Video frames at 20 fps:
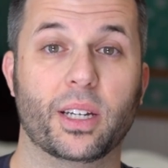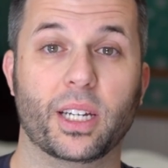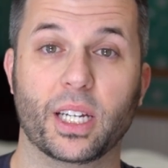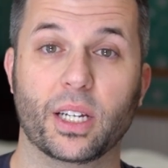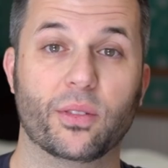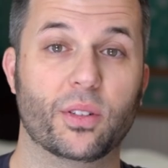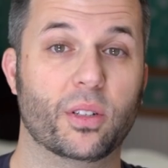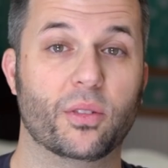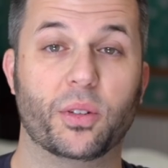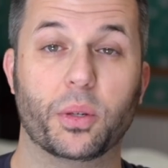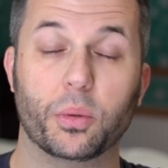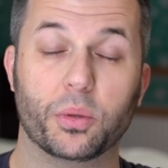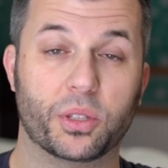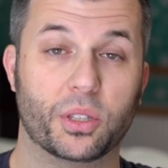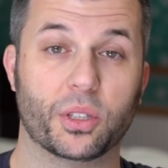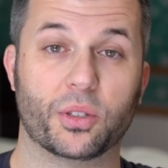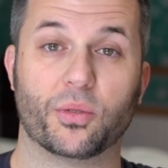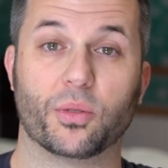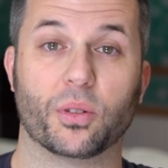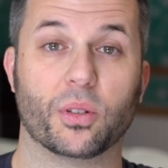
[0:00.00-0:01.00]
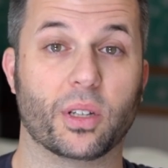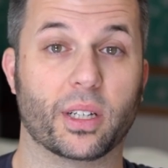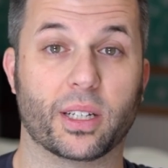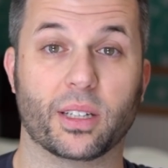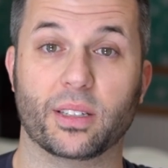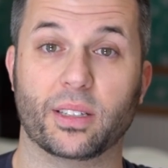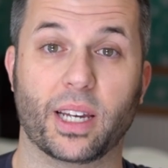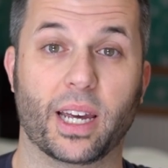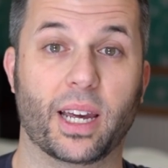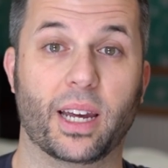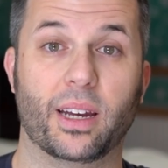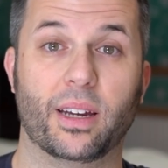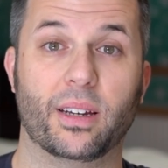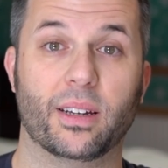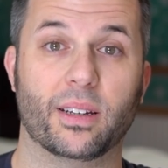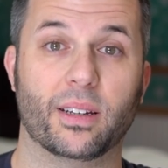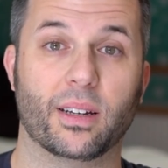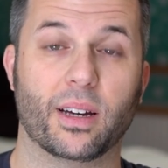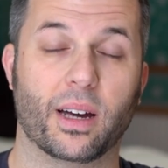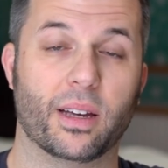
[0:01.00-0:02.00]
even if it was just for like a day,
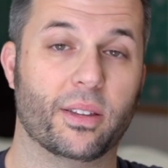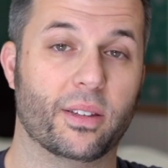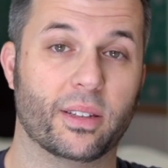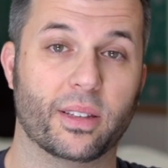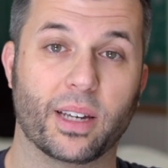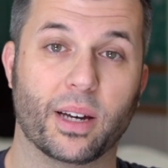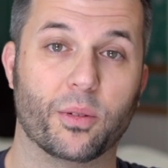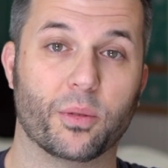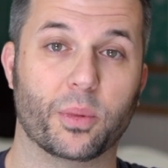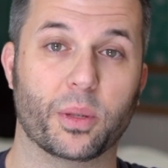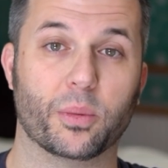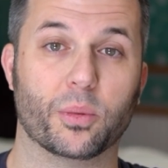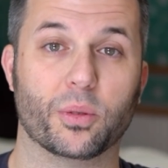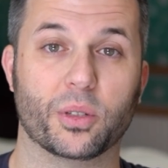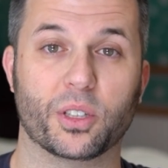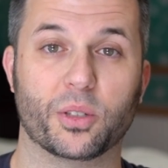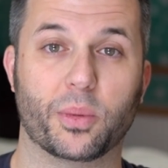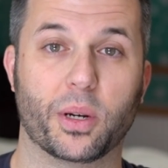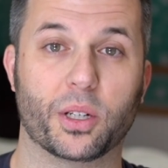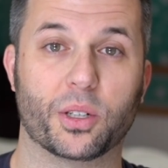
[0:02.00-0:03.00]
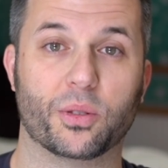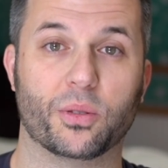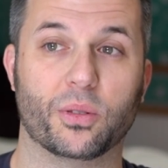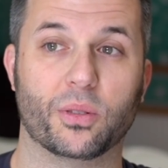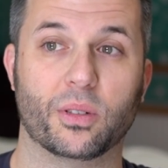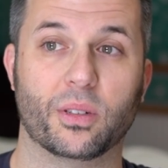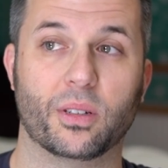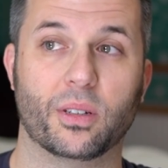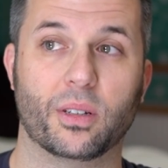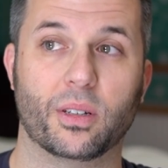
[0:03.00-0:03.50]
I think that would be really special."